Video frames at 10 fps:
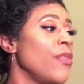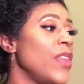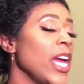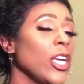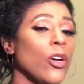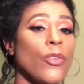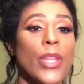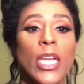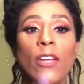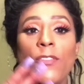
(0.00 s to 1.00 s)
They know
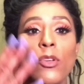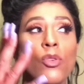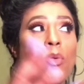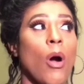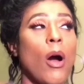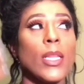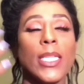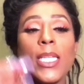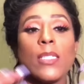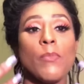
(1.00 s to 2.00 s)
that if you do all
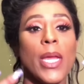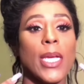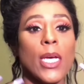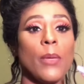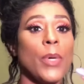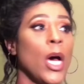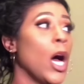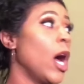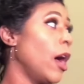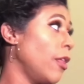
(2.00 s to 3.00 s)
of this makeup,
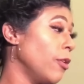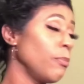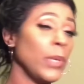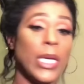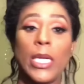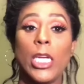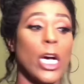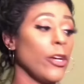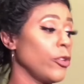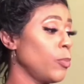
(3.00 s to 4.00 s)
other men,
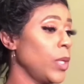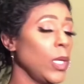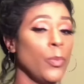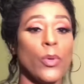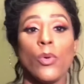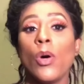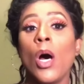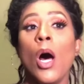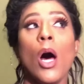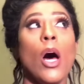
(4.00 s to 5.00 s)
other people,
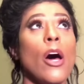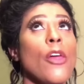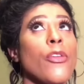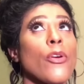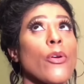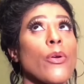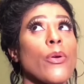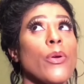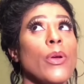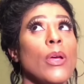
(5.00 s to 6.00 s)

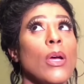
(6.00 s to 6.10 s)
other